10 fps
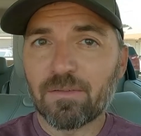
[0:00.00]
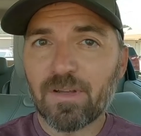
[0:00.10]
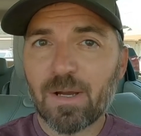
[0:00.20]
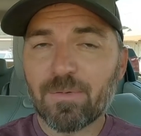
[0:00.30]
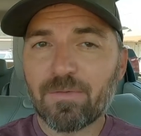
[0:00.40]
on
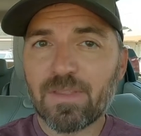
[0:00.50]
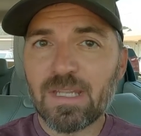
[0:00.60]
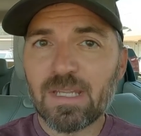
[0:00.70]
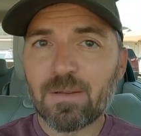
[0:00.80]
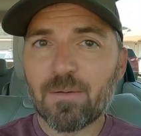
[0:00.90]
top of
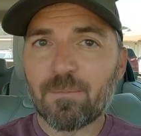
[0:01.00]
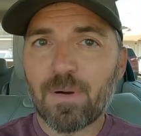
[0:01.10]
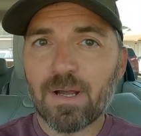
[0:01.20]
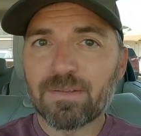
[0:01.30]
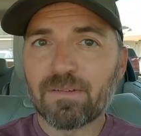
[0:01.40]
the
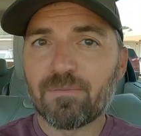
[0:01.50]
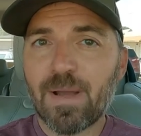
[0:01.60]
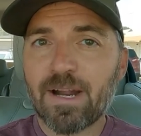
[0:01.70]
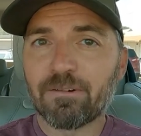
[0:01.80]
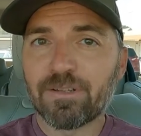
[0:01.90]
positive
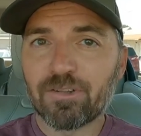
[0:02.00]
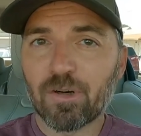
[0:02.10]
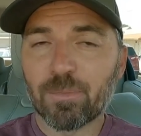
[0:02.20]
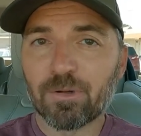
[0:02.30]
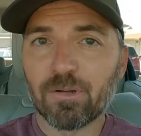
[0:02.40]
battery
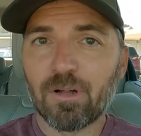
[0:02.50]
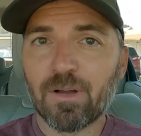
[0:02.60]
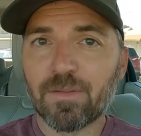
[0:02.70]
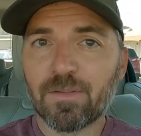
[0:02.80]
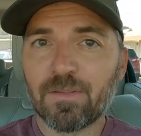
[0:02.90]
terminal
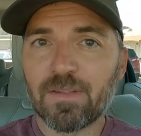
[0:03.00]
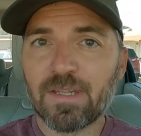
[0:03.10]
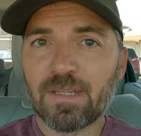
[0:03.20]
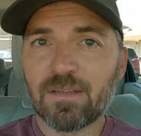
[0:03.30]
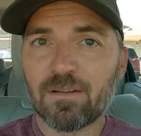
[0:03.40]
on
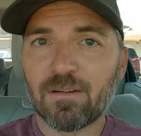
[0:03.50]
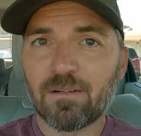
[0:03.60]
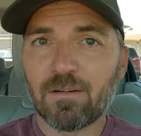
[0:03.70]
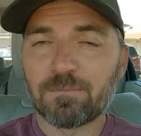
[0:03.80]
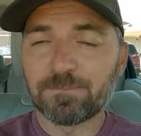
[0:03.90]
the
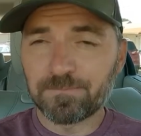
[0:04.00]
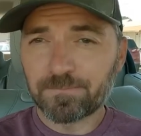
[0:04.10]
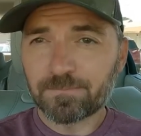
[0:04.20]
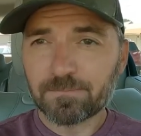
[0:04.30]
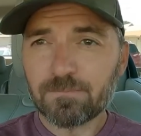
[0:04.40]

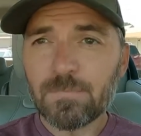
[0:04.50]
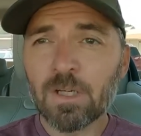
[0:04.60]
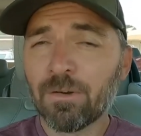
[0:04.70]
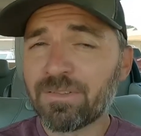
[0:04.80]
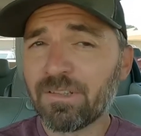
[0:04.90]

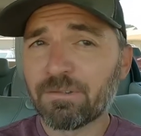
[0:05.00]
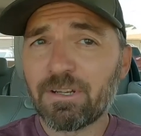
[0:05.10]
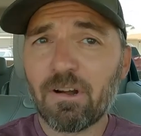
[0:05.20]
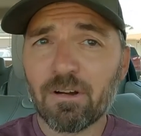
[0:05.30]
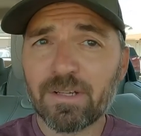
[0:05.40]

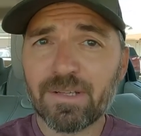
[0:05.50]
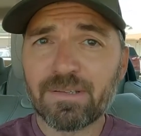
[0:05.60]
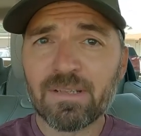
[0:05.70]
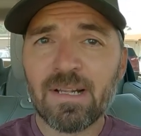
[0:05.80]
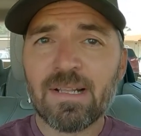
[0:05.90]
auxiliary
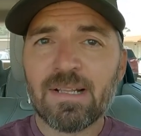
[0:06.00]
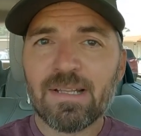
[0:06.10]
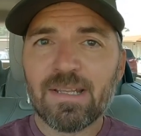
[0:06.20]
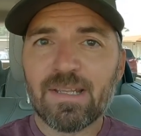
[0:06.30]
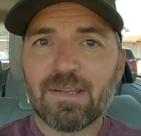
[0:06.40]
harness
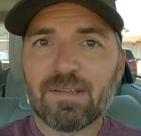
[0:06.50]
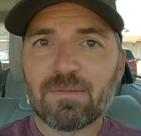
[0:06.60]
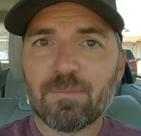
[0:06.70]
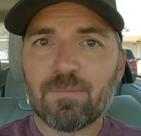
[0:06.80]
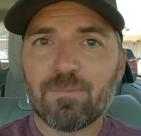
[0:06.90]

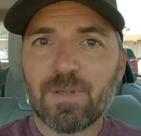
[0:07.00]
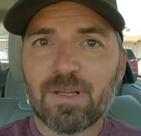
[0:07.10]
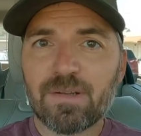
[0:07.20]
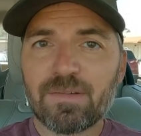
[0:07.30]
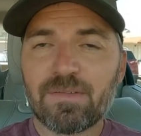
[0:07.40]
is
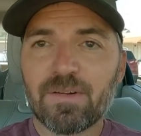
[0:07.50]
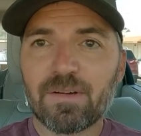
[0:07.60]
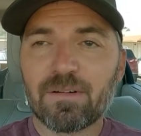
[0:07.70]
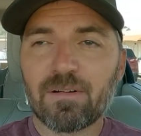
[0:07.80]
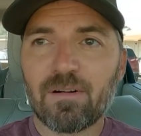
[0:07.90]
because
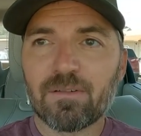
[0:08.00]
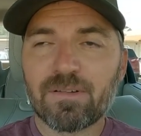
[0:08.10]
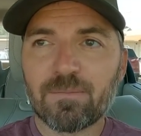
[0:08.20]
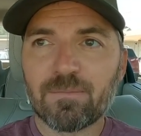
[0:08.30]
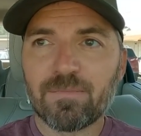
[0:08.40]
there are
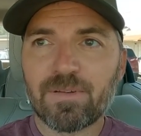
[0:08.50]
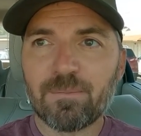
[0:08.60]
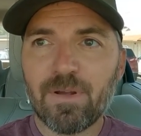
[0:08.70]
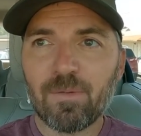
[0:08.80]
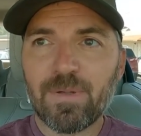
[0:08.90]
some
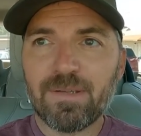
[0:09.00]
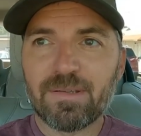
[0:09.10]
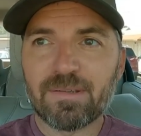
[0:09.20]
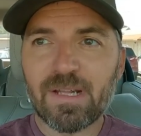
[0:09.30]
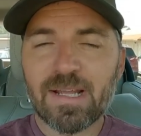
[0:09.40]
metal
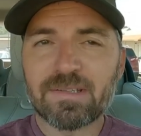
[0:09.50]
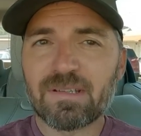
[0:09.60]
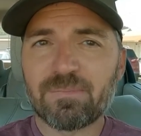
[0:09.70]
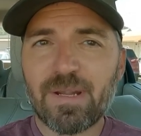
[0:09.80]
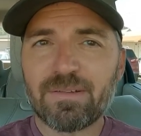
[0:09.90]
pieces that act
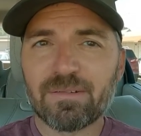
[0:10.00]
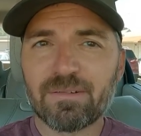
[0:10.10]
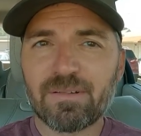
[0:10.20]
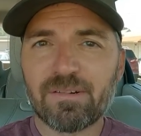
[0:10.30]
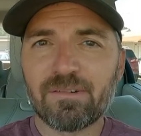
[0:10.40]
as
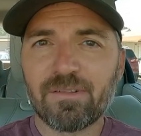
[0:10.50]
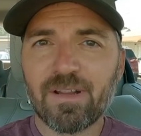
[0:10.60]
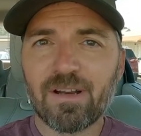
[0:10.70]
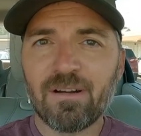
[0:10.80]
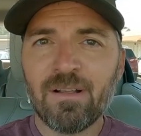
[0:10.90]
spacers under
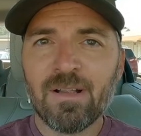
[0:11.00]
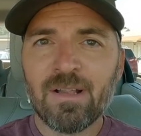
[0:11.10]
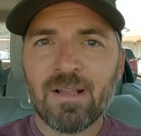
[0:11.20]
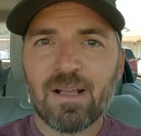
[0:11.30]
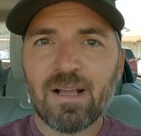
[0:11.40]
there,
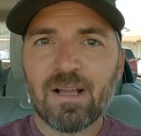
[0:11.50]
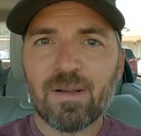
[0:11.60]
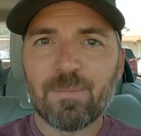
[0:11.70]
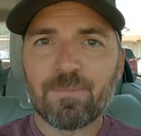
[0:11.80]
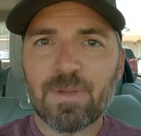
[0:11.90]

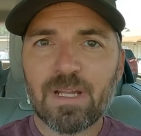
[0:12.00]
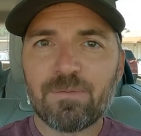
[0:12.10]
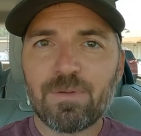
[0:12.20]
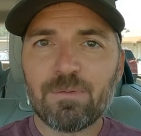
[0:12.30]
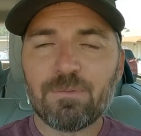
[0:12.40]
and
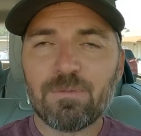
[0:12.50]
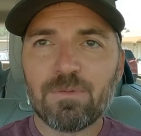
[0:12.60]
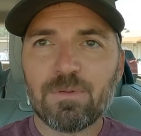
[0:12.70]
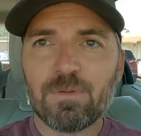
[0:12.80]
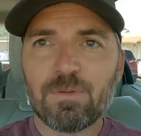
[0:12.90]
if
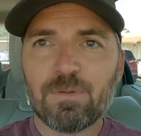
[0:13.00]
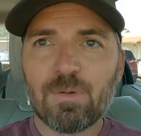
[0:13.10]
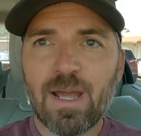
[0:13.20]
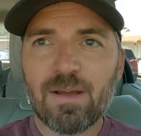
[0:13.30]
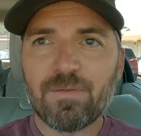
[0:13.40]

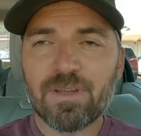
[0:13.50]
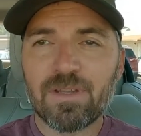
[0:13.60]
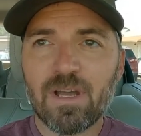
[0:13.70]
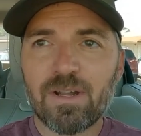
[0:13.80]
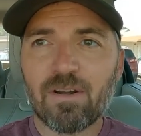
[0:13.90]
you have the
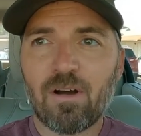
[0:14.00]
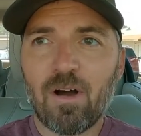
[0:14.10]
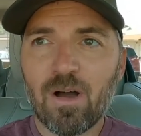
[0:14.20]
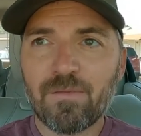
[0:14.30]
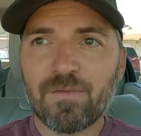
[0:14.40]
nut
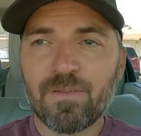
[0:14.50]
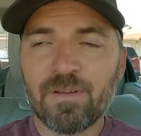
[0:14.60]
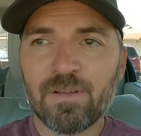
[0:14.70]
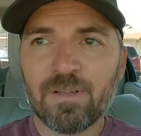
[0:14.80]
off